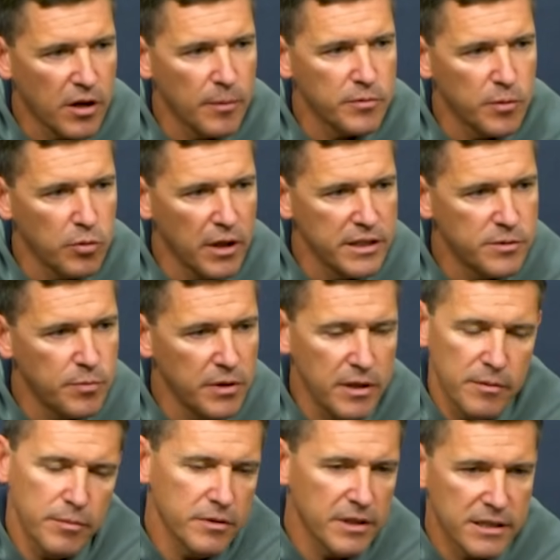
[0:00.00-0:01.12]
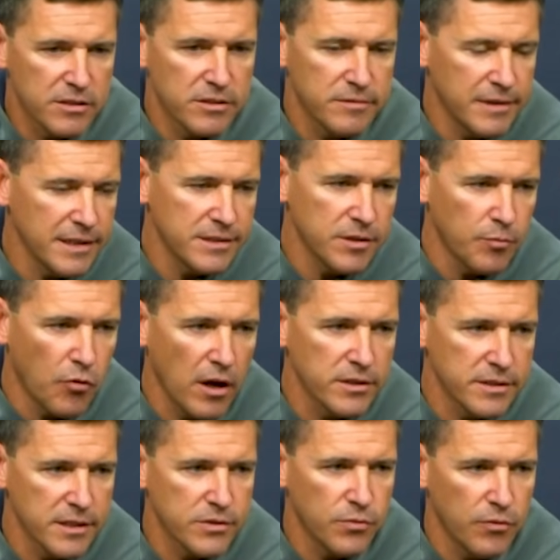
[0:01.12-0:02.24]
up the play speed. But that's the
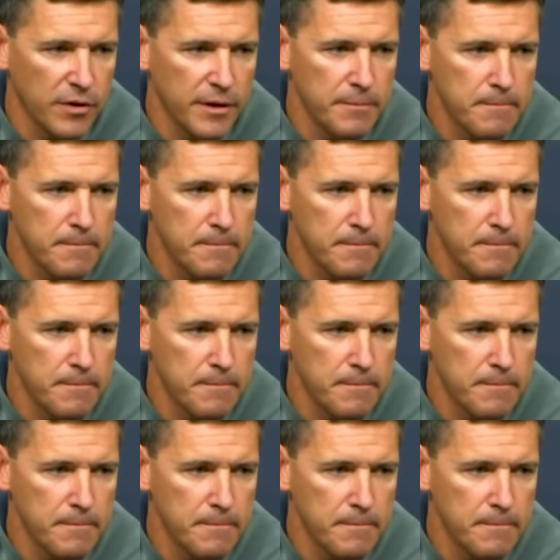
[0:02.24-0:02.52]
process we're in.